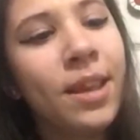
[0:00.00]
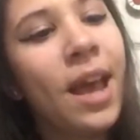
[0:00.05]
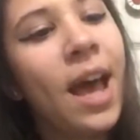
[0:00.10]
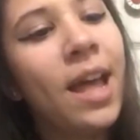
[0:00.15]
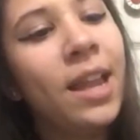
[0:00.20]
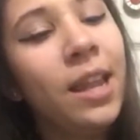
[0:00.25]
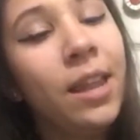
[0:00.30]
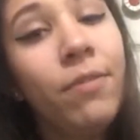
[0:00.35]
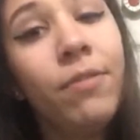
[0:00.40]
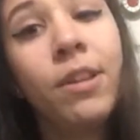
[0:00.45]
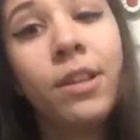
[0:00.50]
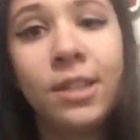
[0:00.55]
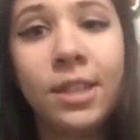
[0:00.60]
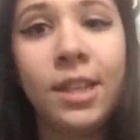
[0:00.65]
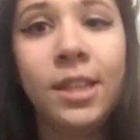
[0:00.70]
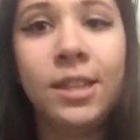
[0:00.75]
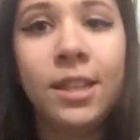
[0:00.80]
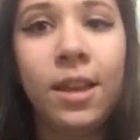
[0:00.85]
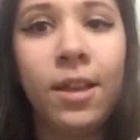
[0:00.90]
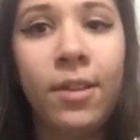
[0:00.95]
I love the
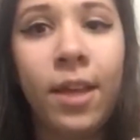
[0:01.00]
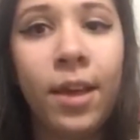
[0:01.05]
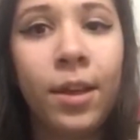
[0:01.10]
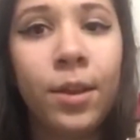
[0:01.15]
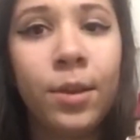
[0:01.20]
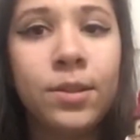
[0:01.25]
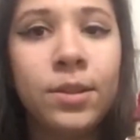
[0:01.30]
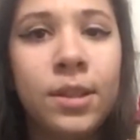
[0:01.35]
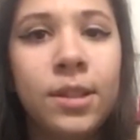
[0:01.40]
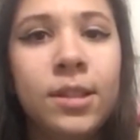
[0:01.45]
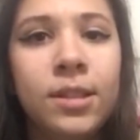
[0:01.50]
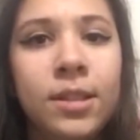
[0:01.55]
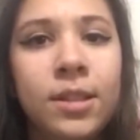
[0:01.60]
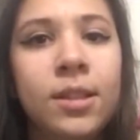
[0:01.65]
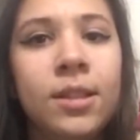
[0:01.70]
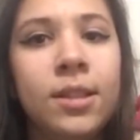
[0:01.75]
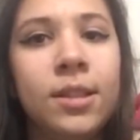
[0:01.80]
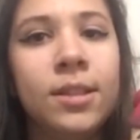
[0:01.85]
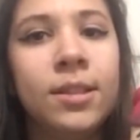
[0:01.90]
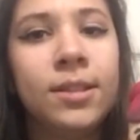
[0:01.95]
detail that goes into
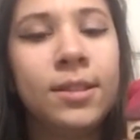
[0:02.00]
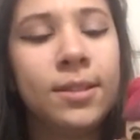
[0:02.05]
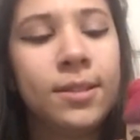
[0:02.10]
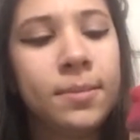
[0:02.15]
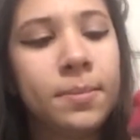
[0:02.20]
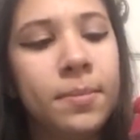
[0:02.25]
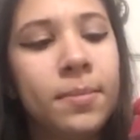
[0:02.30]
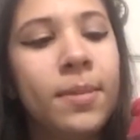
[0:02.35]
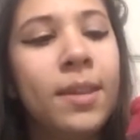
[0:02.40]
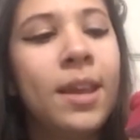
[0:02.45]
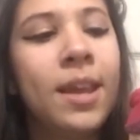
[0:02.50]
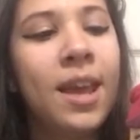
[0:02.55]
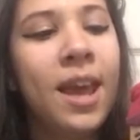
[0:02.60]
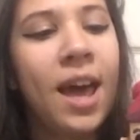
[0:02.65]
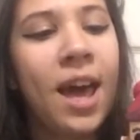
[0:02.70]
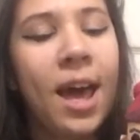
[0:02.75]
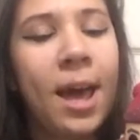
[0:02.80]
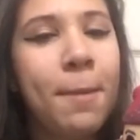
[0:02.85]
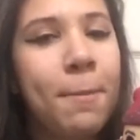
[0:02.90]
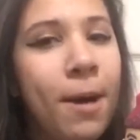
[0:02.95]
these.
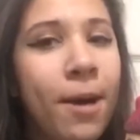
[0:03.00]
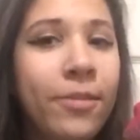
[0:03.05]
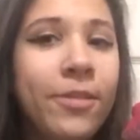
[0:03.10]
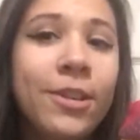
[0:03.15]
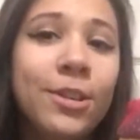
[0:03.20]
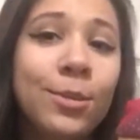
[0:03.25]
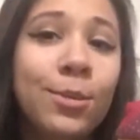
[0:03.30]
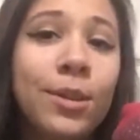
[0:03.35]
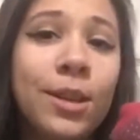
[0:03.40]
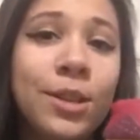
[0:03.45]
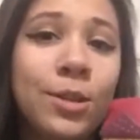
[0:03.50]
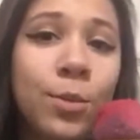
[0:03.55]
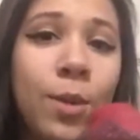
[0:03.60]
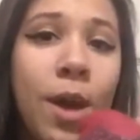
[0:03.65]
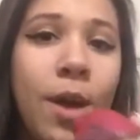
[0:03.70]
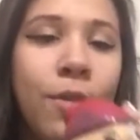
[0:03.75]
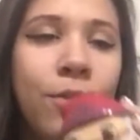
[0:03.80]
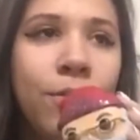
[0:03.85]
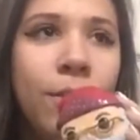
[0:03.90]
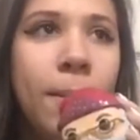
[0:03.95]
I bought this one as
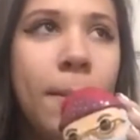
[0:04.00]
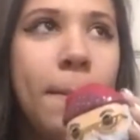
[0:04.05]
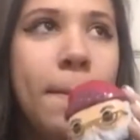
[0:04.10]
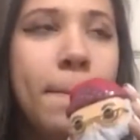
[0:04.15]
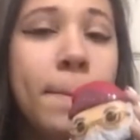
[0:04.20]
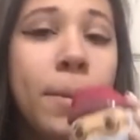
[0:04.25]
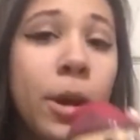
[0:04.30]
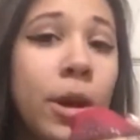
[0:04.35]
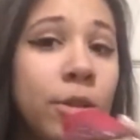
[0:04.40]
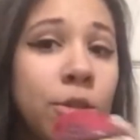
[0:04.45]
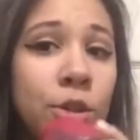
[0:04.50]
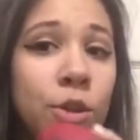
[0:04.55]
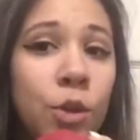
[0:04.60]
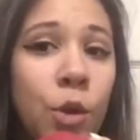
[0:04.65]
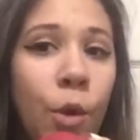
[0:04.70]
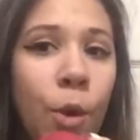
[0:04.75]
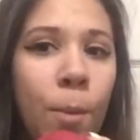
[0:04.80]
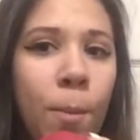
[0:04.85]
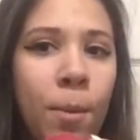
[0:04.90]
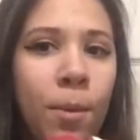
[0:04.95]
well from Barnes &
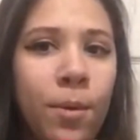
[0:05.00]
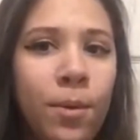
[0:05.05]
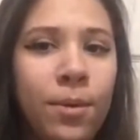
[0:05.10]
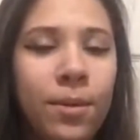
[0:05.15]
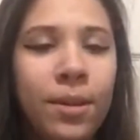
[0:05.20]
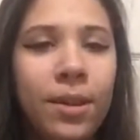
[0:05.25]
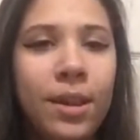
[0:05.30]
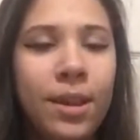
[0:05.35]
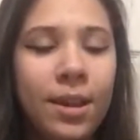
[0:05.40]
Noble.